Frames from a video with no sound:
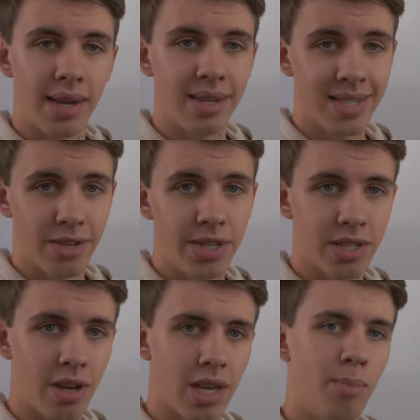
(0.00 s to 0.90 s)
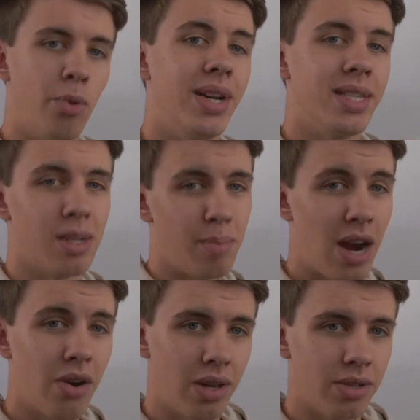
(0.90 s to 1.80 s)
in a series circuit, but when it's in a
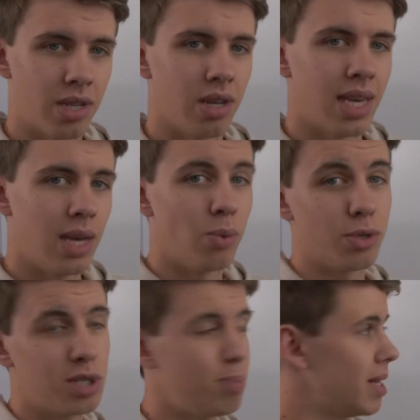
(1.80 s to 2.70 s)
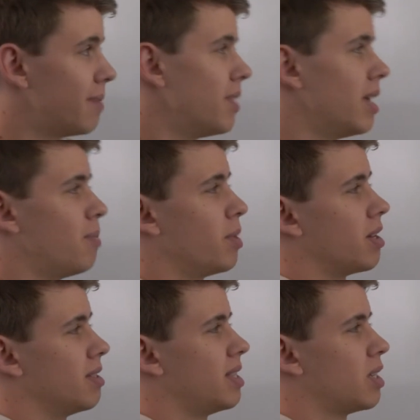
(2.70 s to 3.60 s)
parallel circuit, it will split
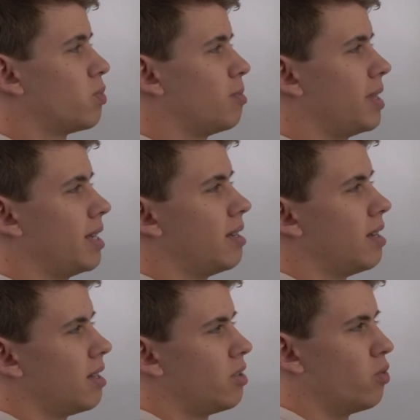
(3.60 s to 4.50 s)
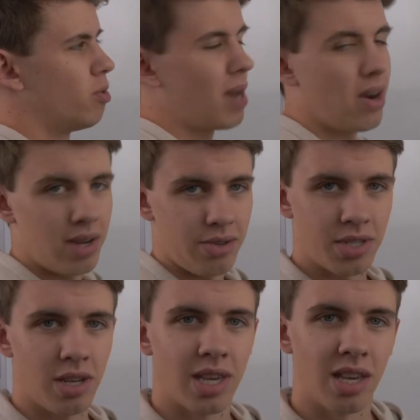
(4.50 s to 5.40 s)
because this would be your parallel
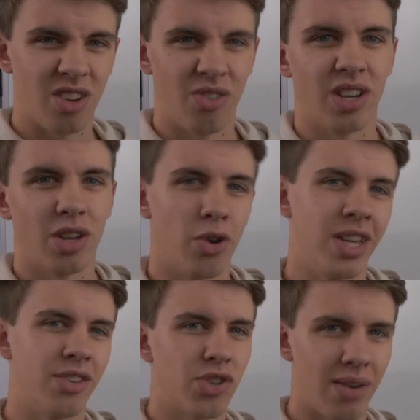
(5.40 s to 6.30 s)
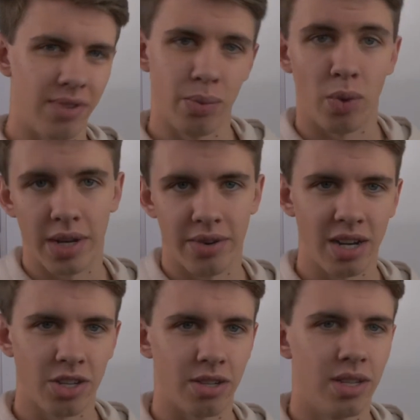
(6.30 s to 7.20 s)
circuit. Current can only travel in one
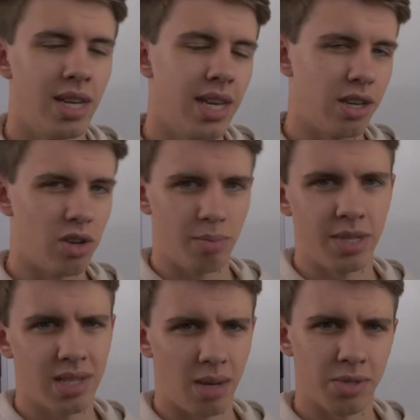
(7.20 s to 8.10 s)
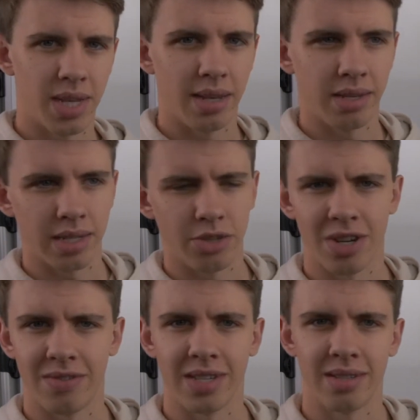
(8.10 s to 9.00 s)
direction. It can't be simultaneously
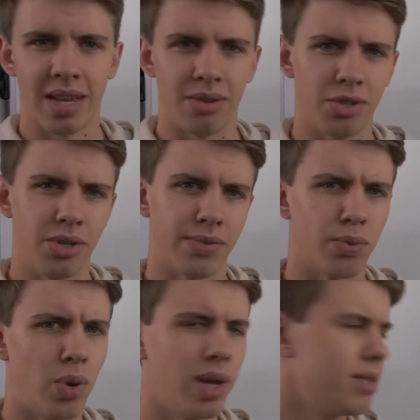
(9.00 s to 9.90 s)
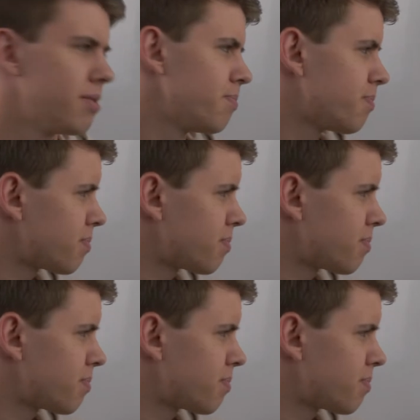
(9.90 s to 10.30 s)
traveling down two different wires.